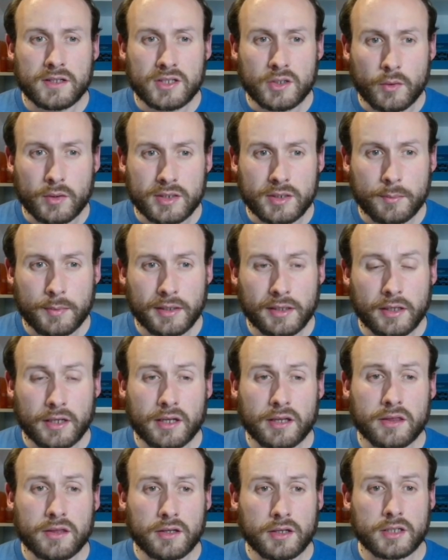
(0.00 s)
So it's a bit
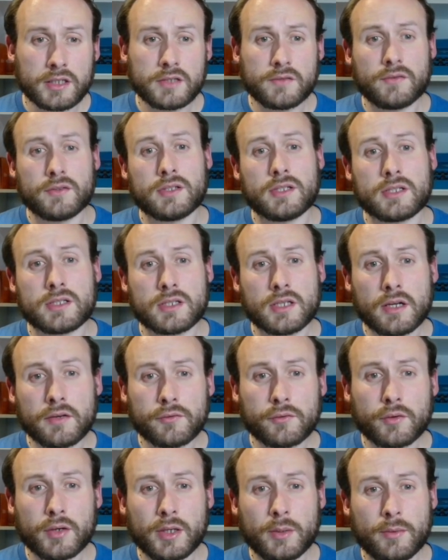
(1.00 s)
like Thirst for
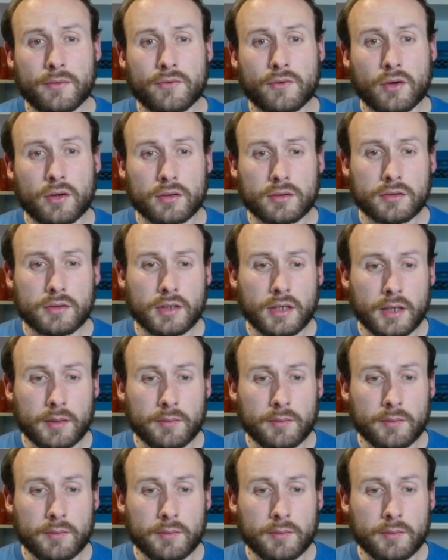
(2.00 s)
Discovery. We've got